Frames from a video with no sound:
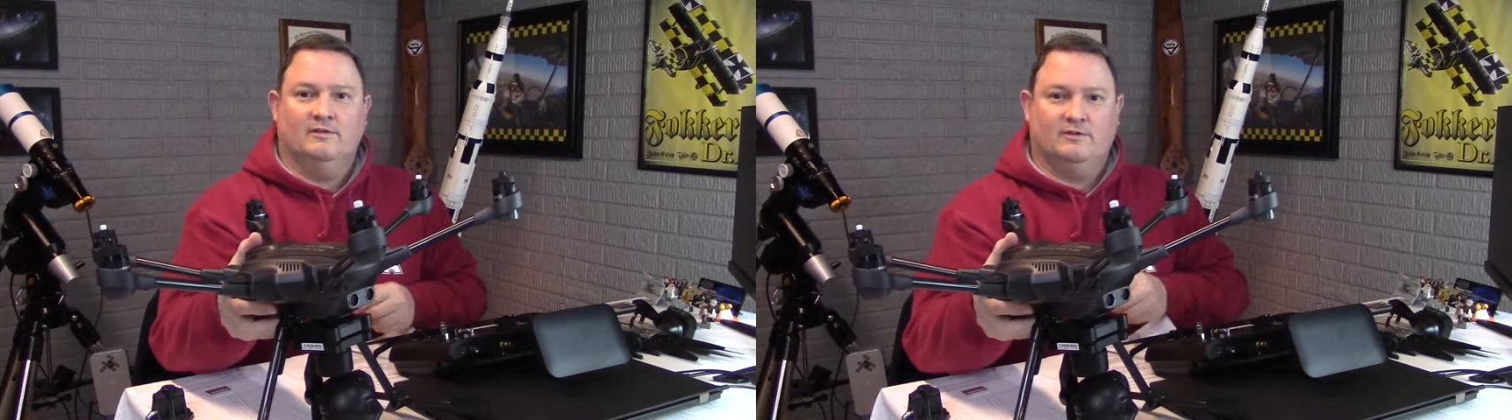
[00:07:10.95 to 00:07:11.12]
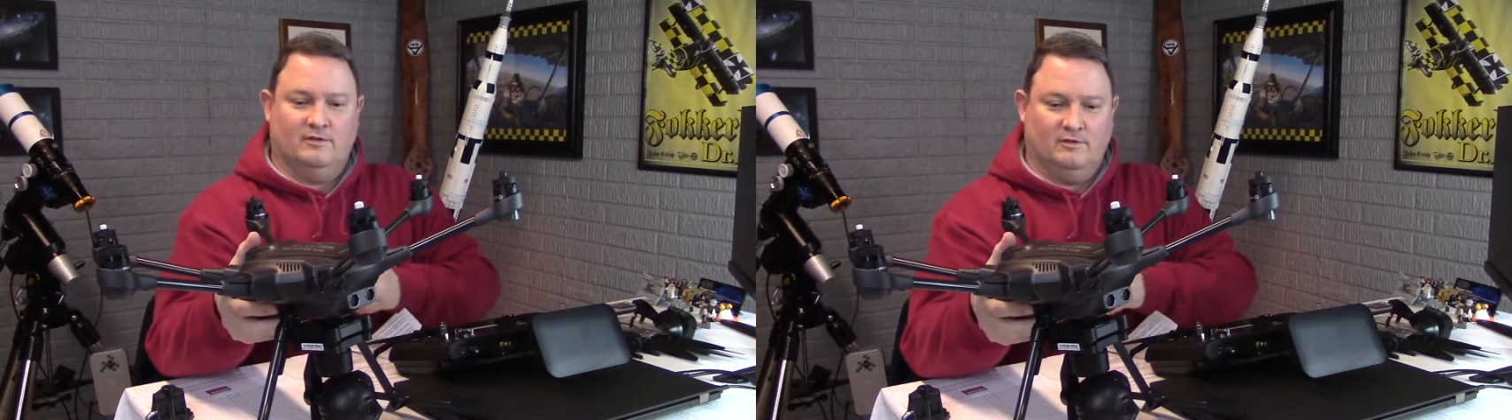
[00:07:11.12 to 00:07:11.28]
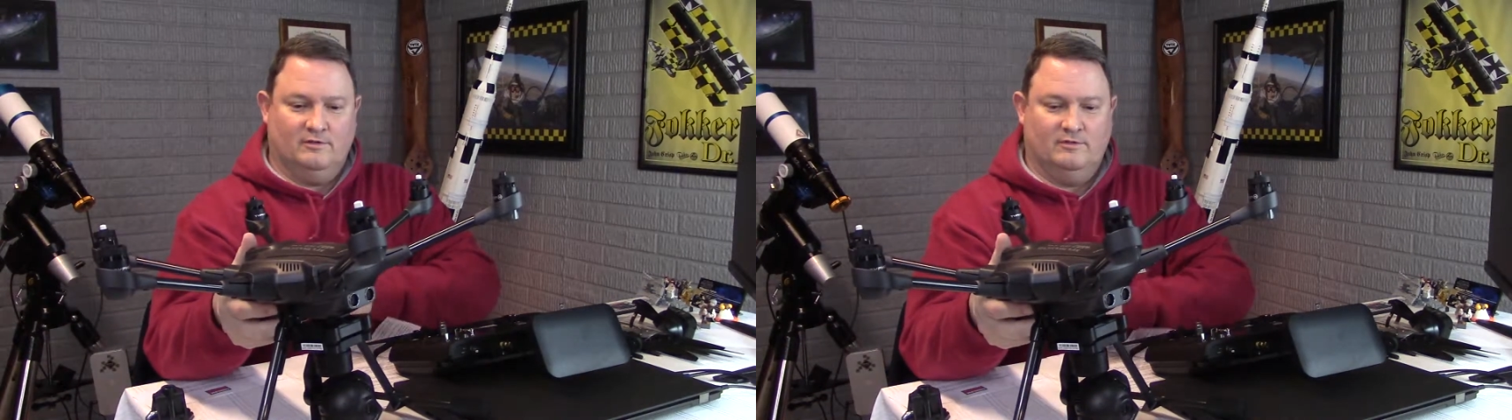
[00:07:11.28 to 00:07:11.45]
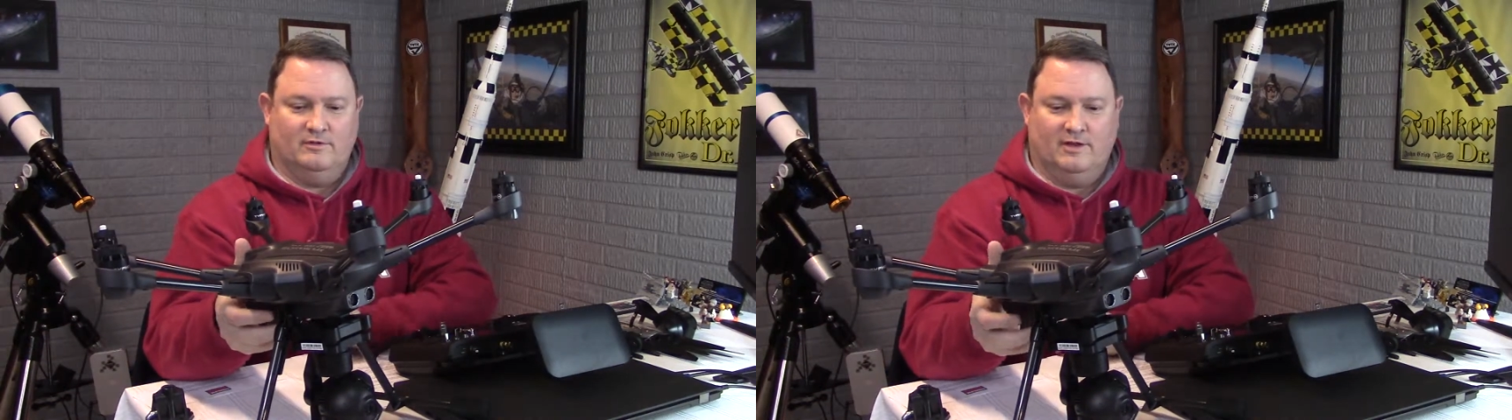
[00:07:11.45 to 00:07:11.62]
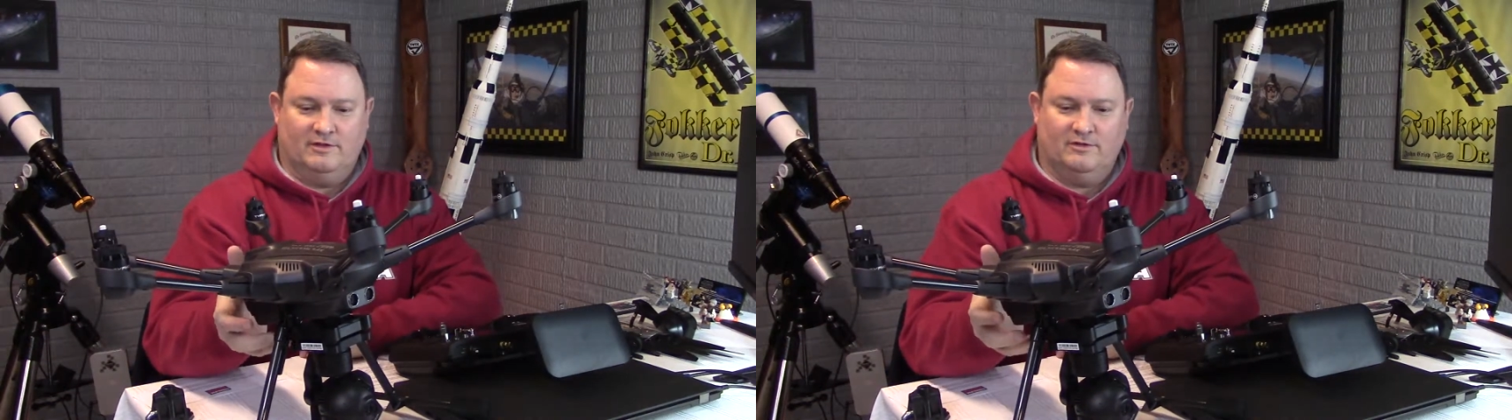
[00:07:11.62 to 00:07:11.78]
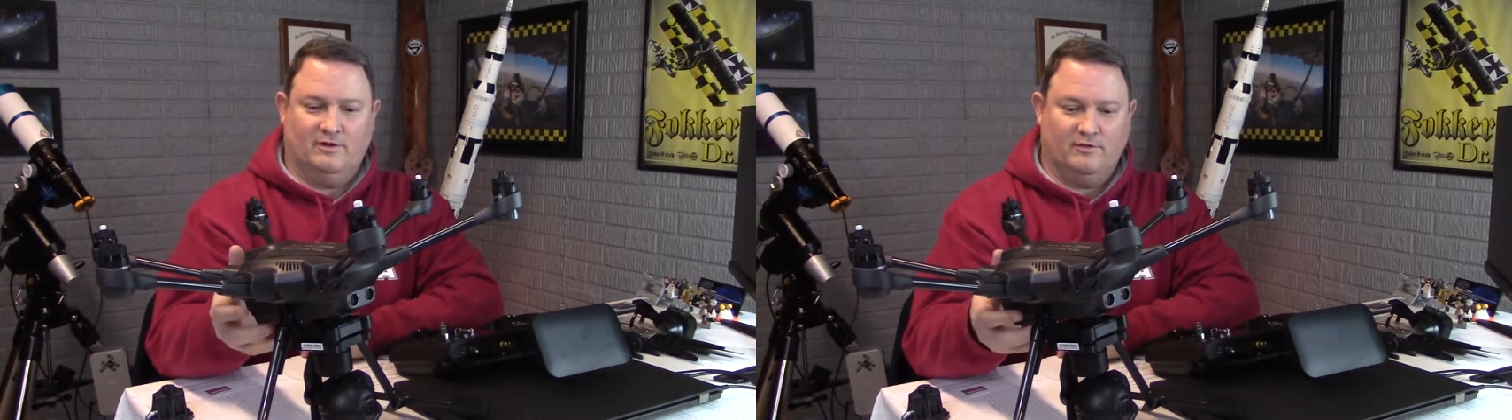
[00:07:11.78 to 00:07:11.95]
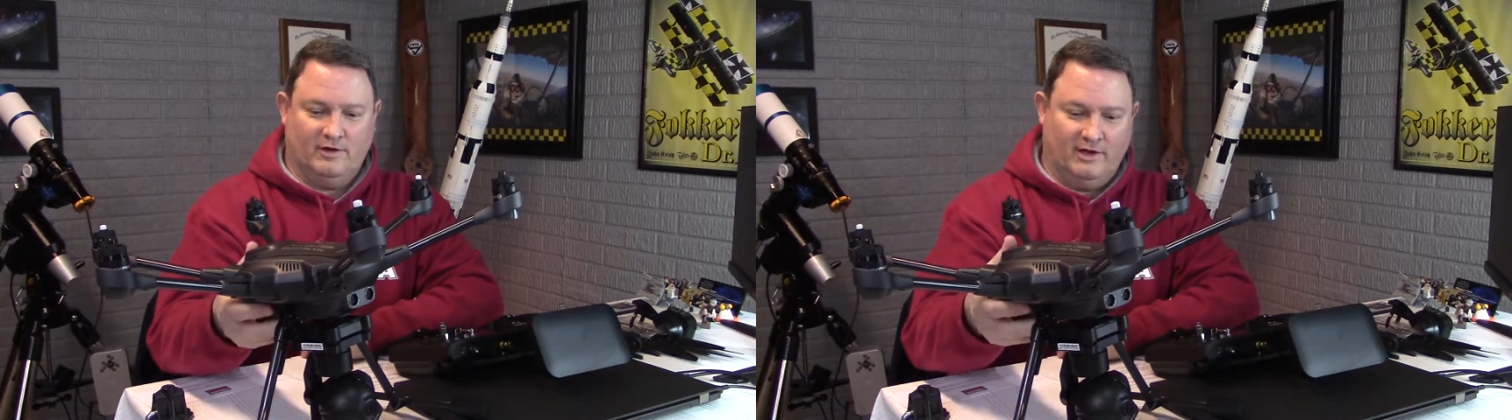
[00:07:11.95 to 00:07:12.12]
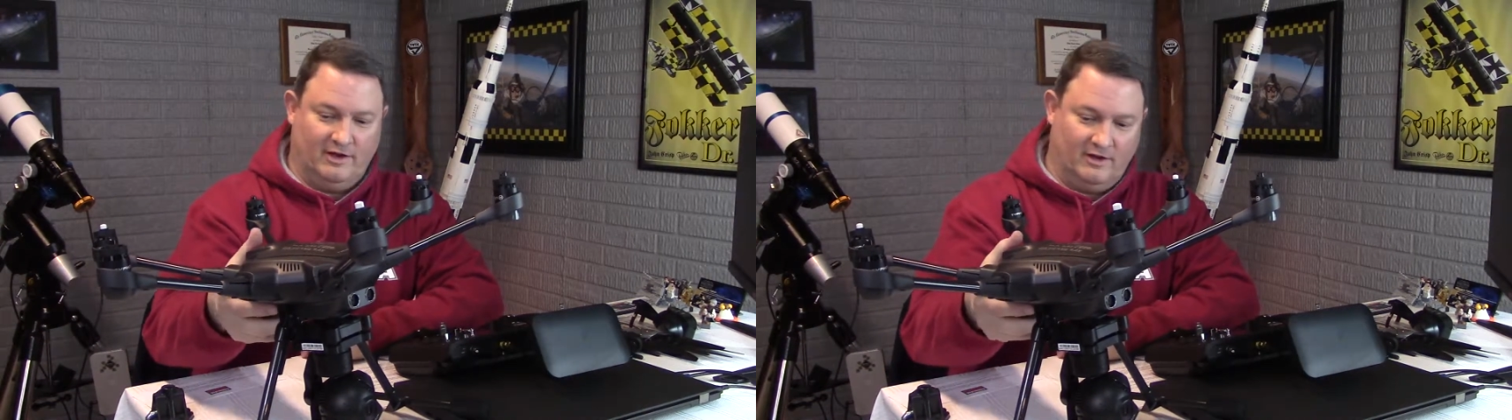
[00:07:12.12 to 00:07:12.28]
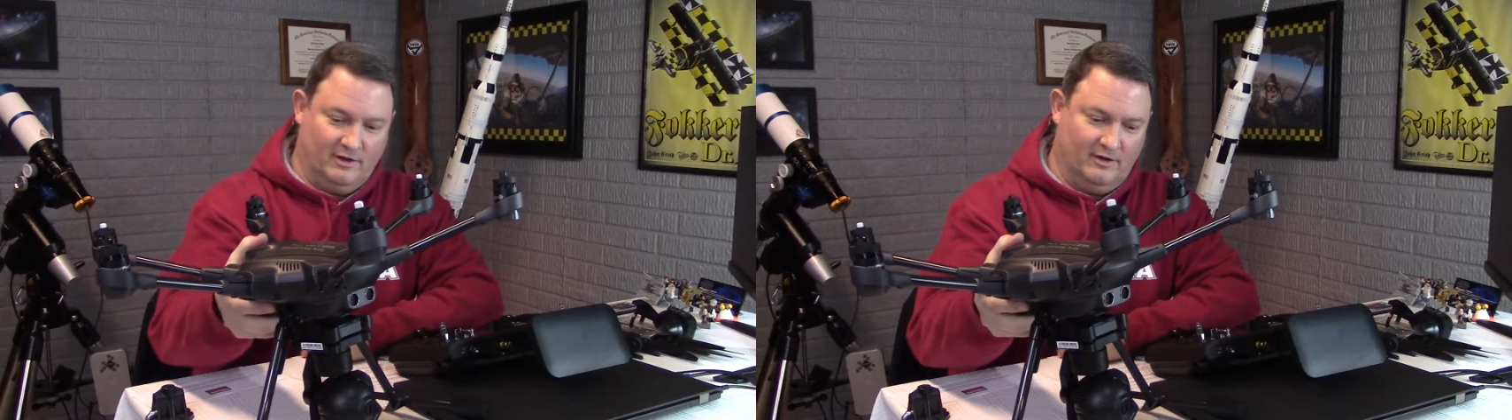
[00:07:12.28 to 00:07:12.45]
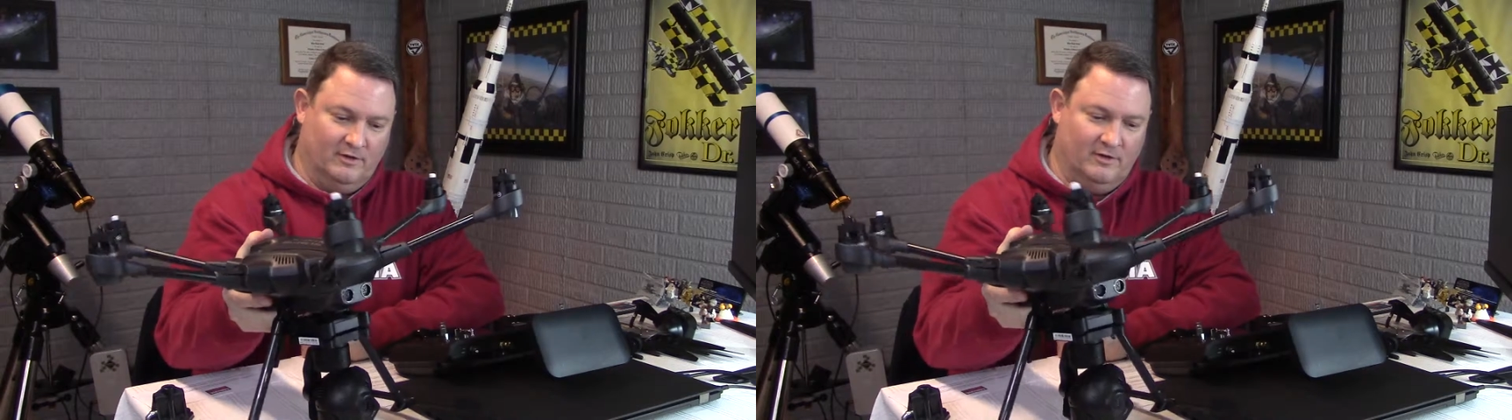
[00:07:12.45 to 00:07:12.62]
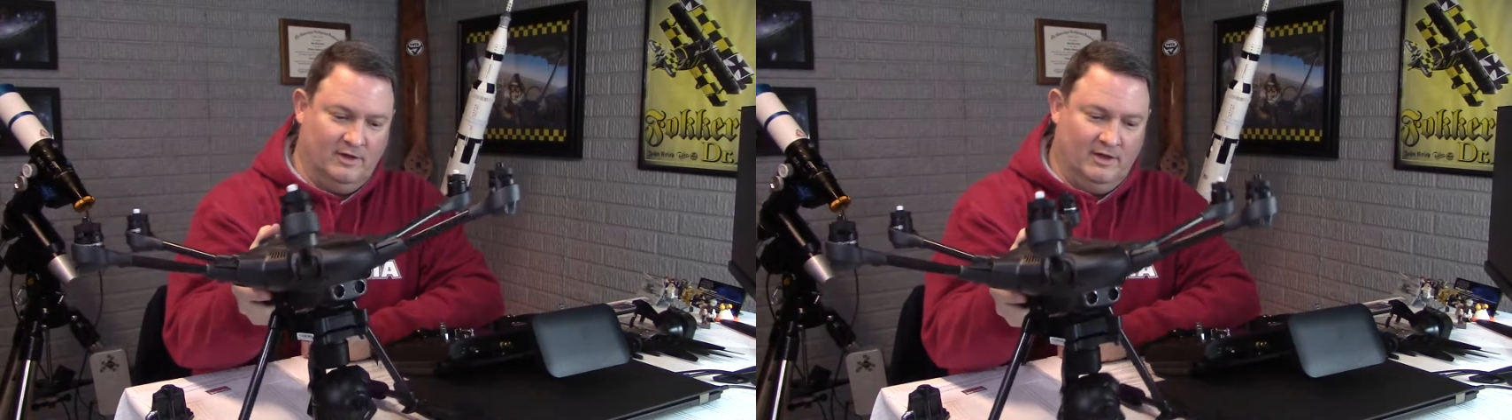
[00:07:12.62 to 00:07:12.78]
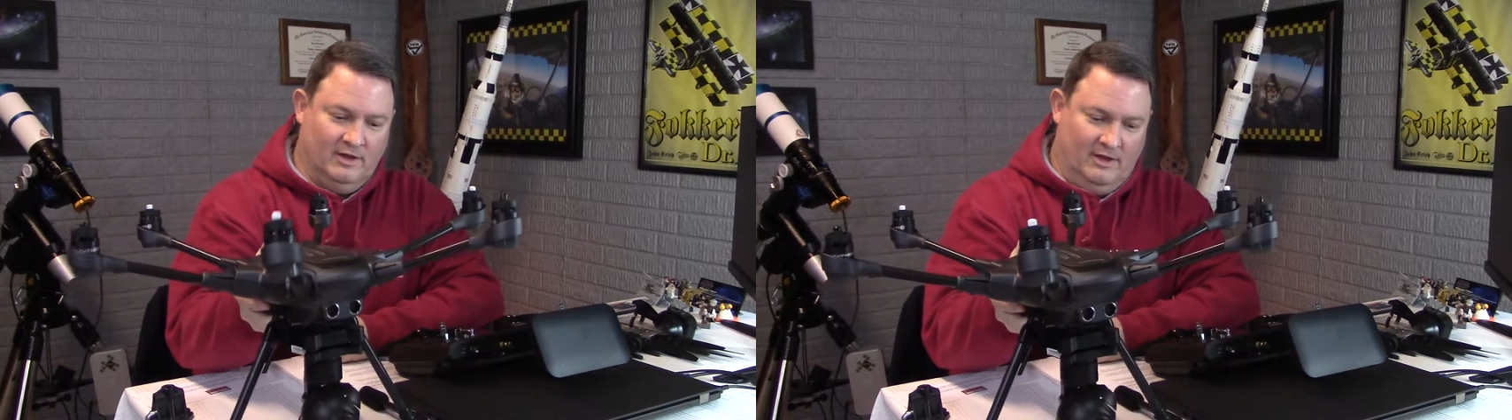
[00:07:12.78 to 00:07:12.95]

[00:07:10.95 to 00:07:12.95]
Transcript: So that's all ready to go.